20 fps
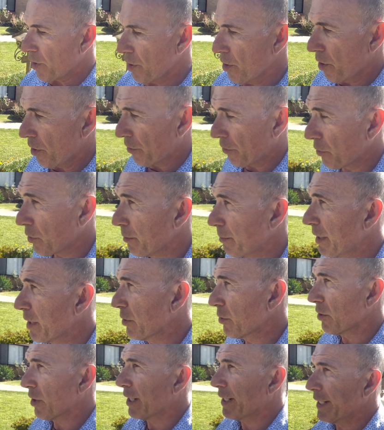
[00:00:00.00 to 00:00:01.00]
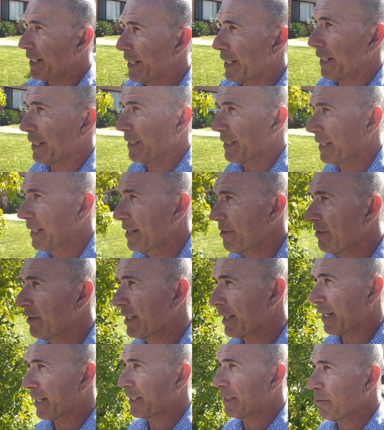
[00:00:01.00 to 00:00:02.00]
I thought it'd be a good idea, given
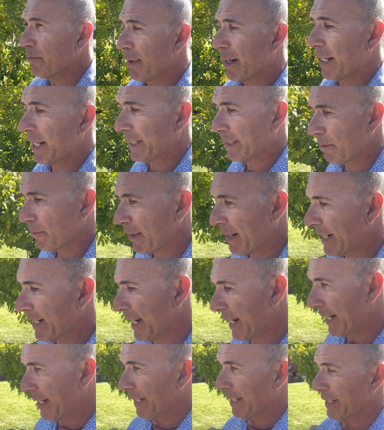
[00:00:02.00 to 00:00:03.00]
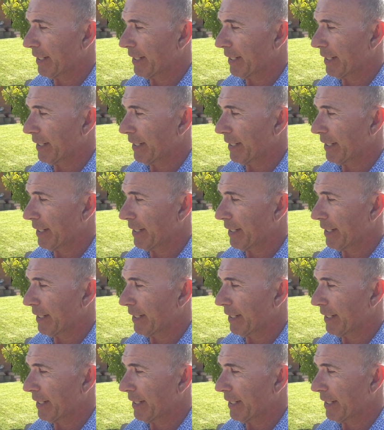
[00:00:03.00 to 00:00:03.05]
that it's a Monday,